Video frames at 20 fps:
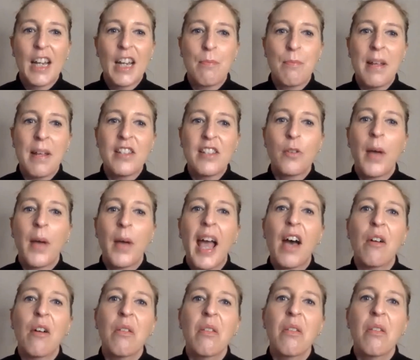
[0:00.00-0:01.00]
mental
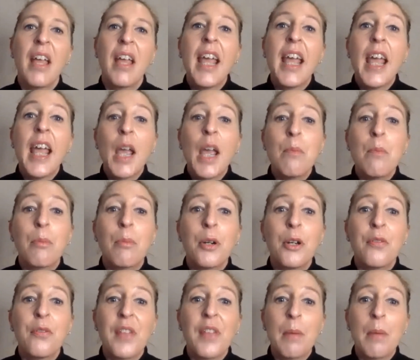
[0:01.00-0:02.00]
health,
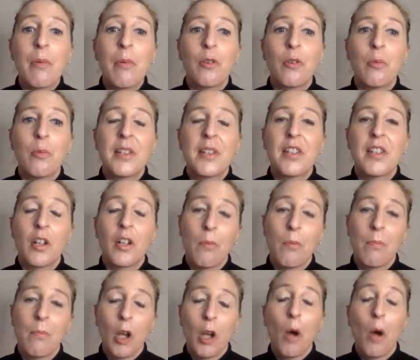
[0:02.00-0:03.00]
improve their performance and
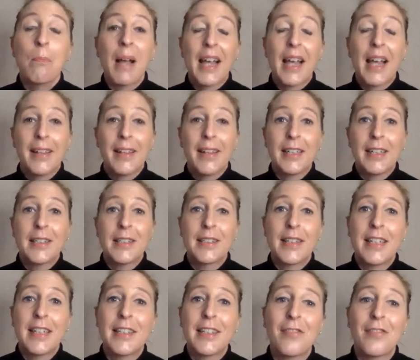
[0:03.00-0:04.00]
combat
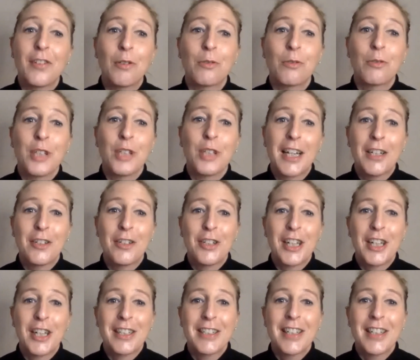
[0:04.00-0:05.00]
these difficult
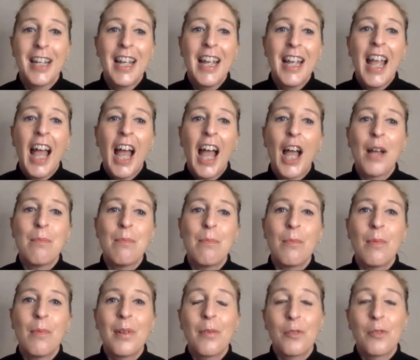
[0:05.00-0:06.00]
challenges.
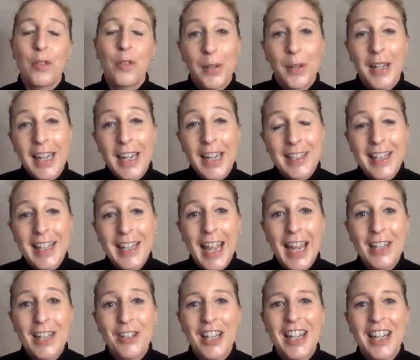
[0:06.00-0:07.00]
During his
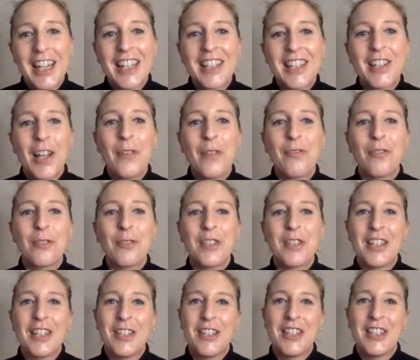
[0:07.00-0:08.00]
engaging and insightful
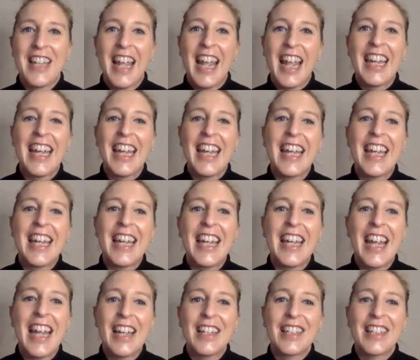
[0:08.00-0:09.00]
session today,
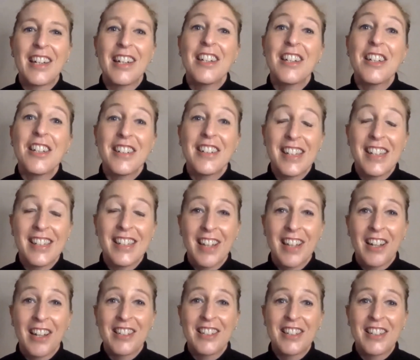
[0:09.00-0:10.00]
he is going to
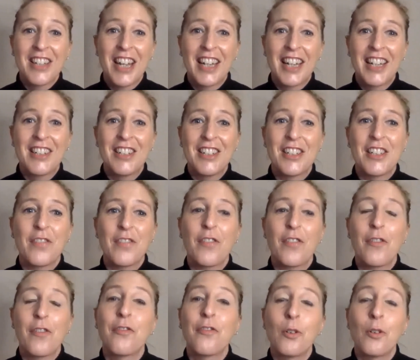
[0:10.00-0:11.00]
discuss the challenges of
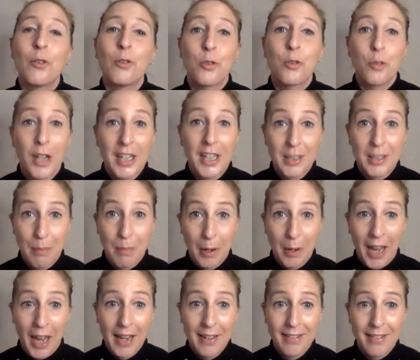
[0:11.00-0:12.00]
the full stress bucket